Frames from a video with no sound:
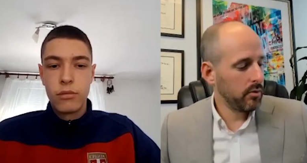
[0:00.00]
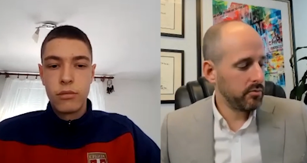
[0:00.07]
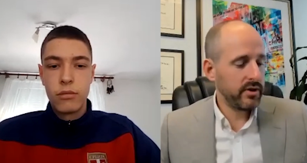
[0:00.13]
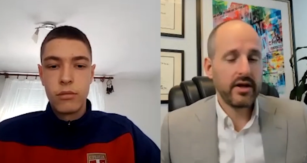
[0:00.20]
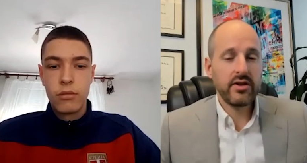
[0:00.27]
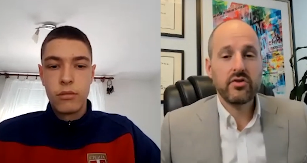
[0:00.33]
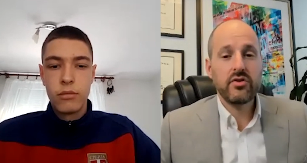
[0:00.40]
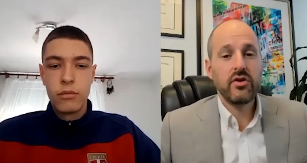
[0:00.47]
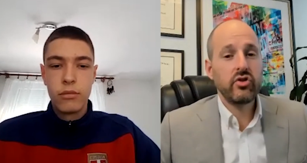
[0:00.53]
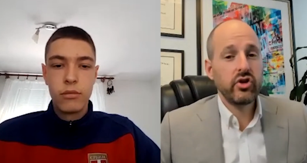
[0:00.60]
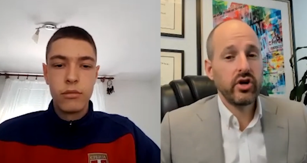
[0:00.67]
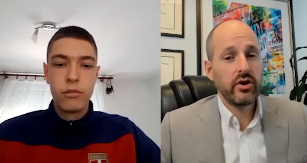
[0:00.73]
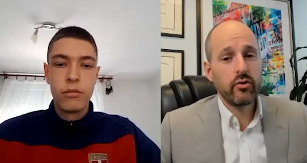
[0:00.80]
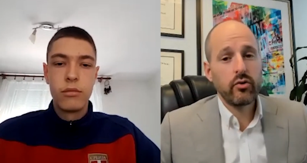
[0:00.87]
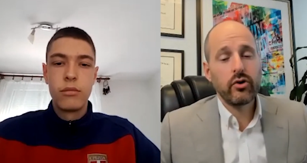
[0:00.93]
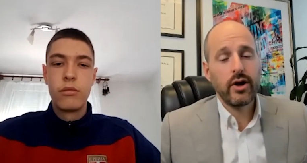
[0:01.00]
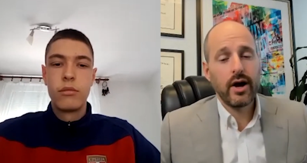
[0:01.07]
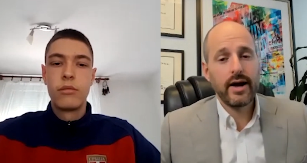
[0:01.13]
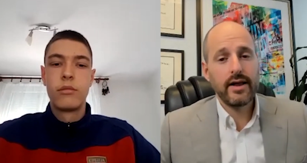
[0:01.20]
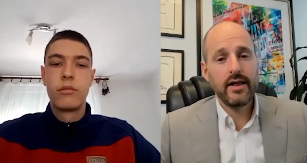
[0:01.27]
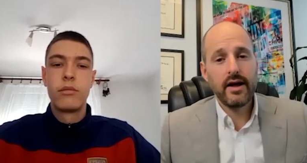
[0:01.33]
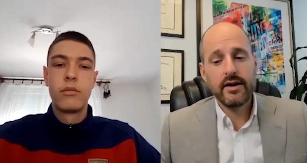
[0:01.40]
Speaker 1: but that's the general
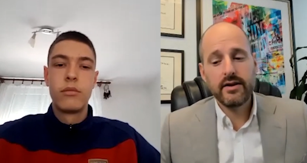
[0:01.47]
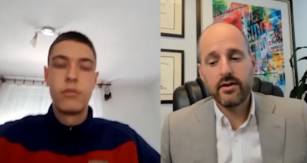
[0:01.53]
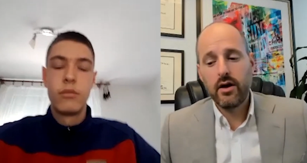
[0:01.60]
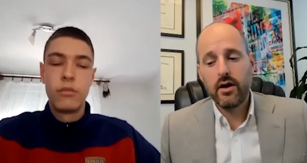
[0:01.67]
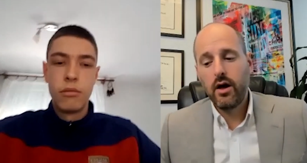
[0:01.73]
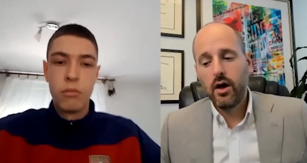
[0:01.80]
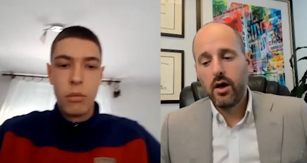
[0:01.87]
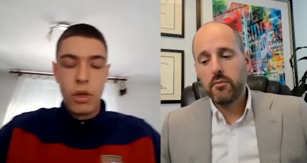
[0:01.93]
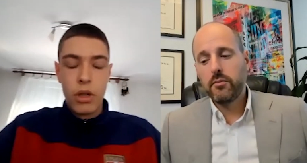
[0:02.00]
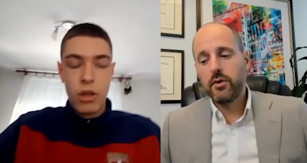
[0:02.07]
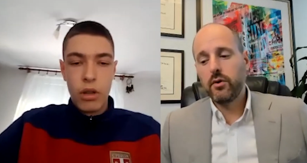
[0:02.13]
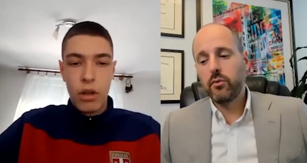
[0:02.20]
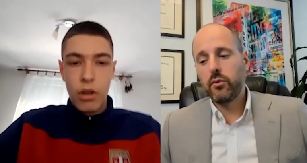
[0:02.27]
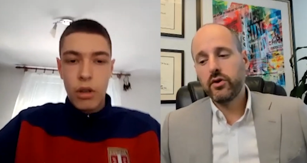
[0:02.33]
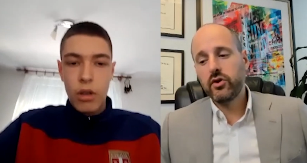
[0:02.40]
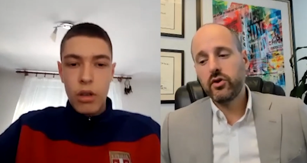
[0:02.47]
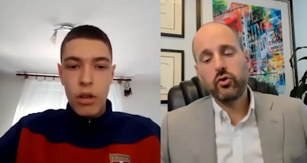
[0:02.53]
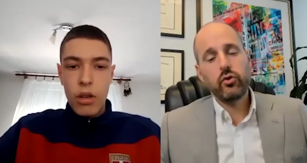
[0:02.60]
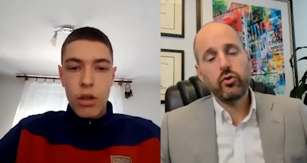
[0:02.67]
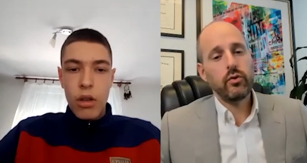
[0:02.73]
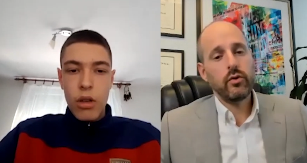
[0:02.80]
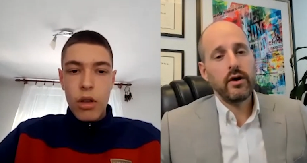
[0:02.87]
guidelines. But once
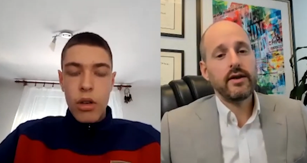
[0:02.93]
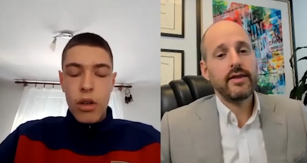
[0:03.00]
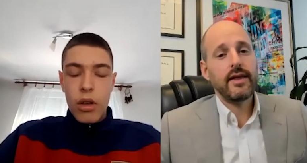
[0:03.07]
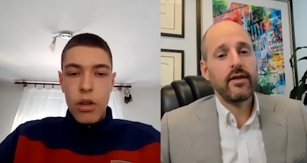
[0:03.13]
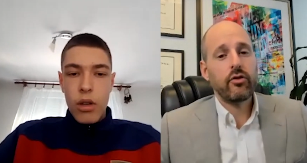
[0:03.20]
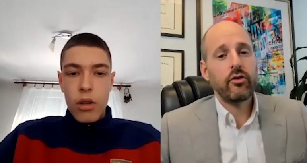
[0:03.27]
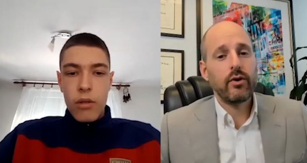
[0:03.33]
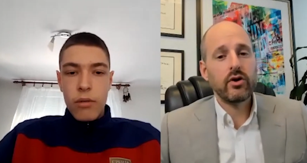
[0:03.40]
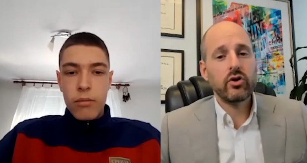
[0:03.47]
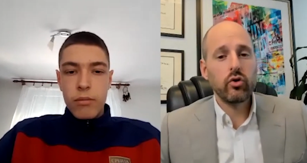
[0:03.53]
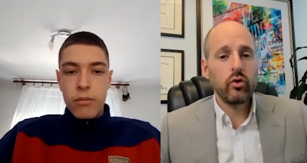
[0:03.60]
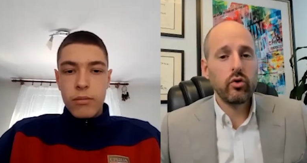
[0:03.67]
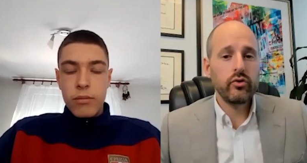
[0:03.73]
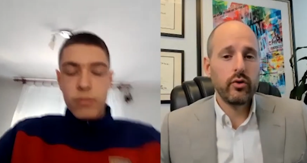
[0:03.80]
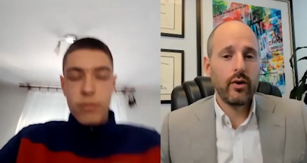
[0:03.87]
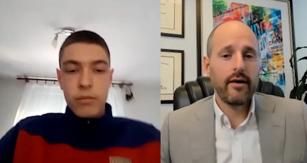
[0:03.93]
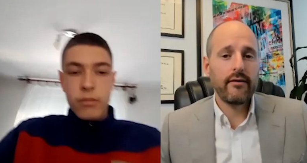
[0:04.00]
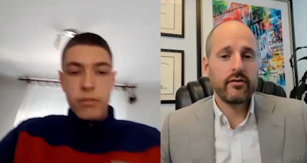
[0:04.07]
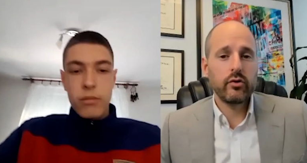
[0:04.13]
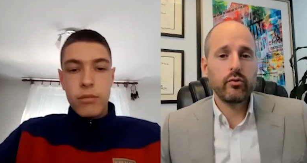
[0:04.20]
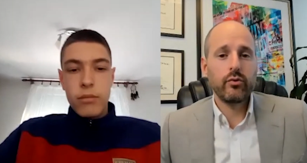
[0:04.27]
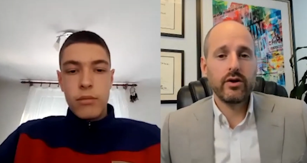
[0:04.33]
you hit that threshold, you have
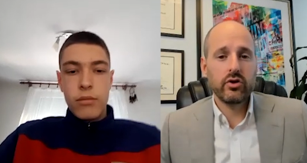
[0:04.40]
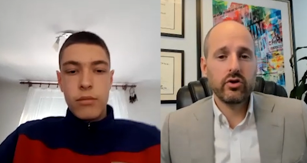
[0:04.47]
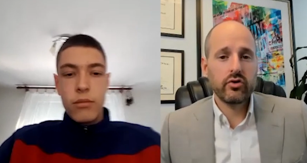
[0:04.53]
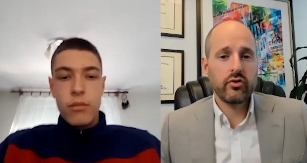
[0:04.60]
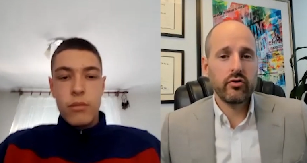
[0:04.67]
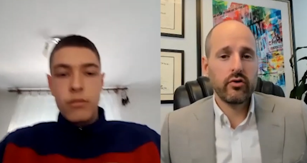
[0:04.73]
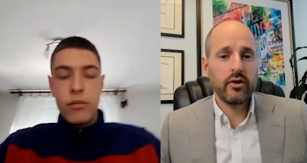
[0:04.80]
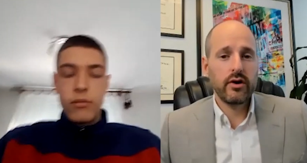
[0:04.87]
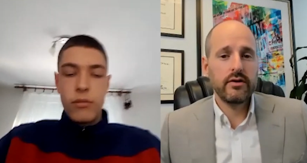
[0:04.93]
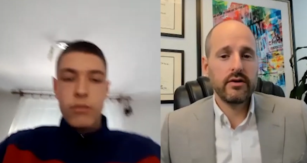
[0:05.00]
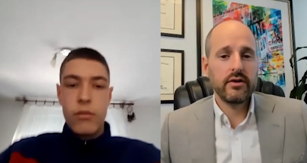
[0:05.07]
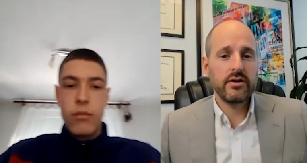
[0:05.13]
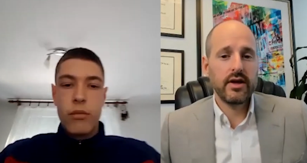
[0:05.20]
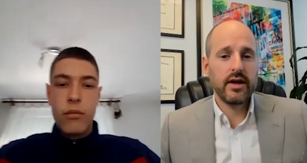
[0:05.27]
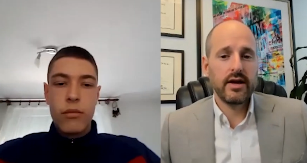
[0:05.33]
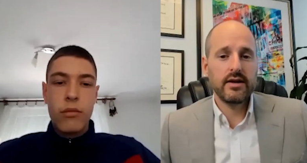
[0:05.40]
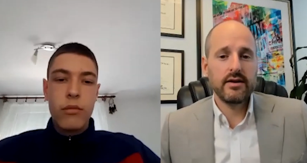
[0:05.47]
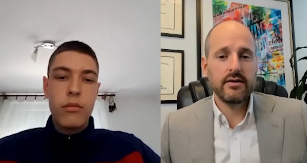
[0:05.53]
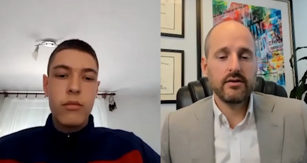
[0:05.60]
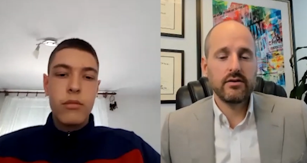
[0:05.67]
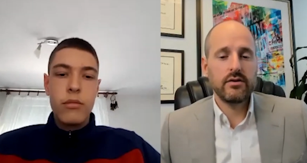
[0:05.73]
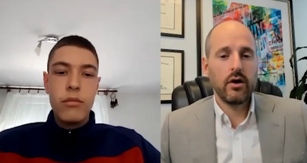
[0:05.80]
to register in the state
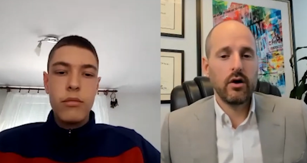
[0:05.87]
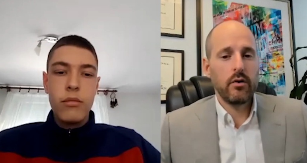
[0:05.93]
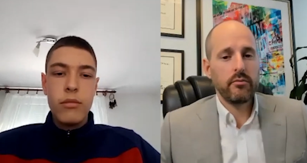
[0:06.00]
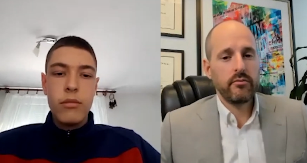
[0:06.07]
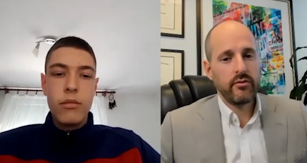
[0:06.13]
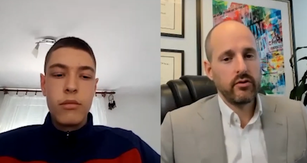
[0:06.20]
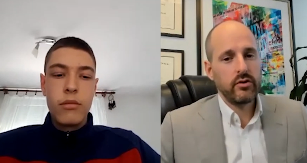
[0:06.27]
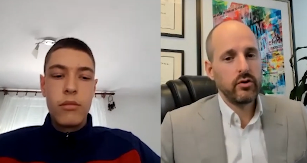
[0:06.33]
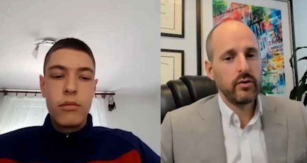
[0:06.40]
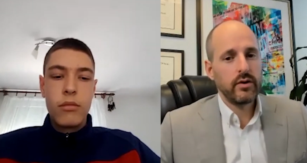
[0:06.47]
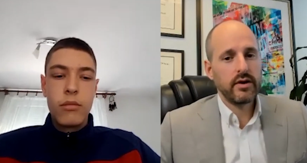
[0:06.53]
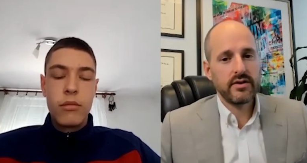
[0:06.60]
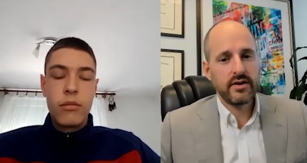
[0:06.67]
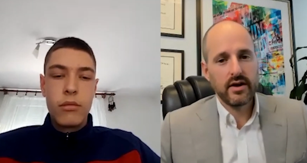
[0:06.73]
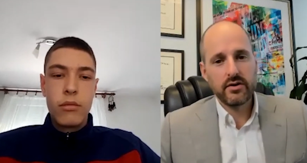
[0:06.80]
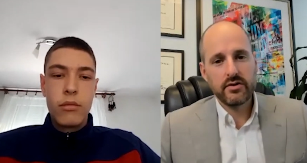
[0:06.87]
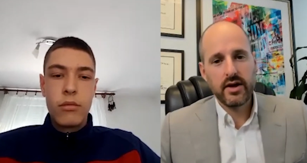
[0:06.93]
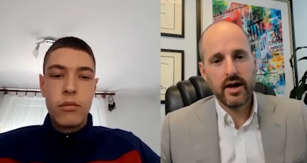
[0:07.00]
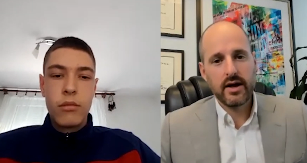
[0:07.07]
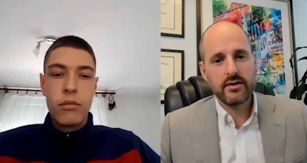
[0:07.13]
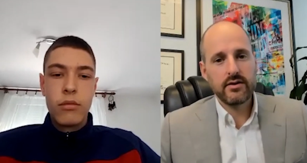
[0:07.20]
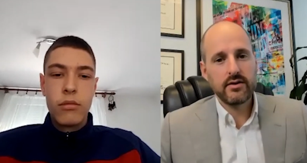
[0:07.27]
for doing sales
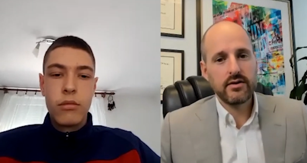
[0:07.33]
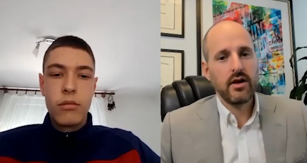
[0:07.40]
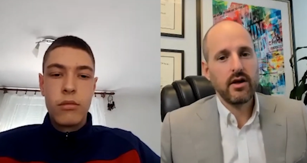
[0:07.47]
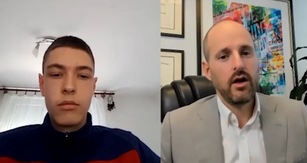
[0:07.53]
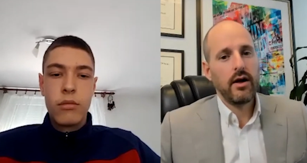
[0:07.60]
taxes.